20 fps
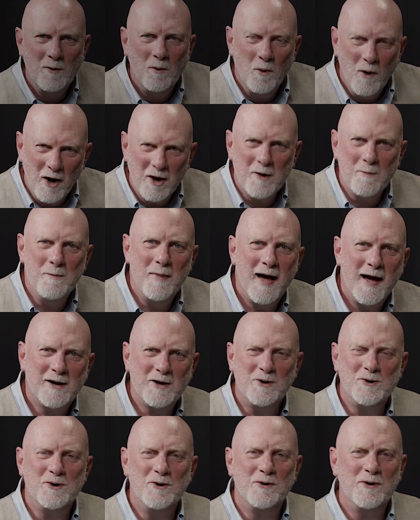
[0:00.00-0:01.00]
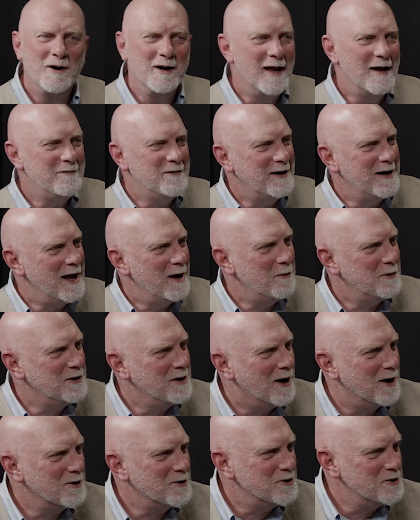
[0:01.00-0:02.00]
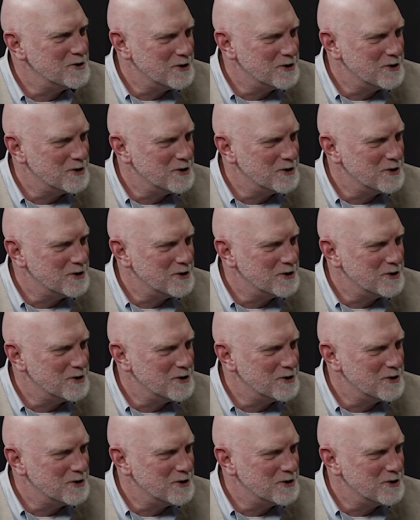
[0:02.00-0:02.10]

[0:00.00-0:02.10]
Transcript: Welcome back to Truth and Life Today with Dr.